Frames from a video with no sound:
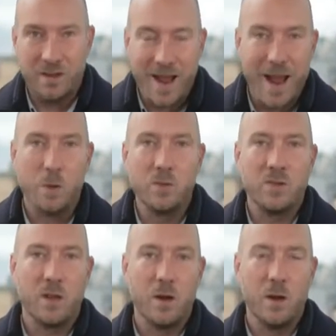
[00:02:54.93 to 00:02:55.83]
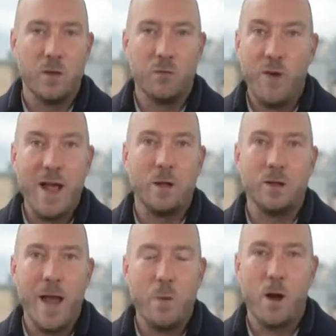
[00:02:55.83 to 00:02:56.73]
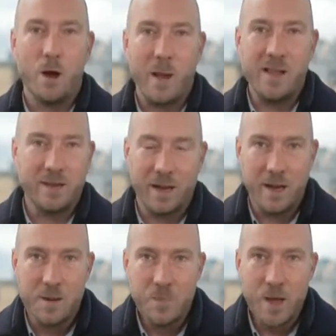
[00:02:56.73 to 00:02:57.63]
towns that are a rail network, basically,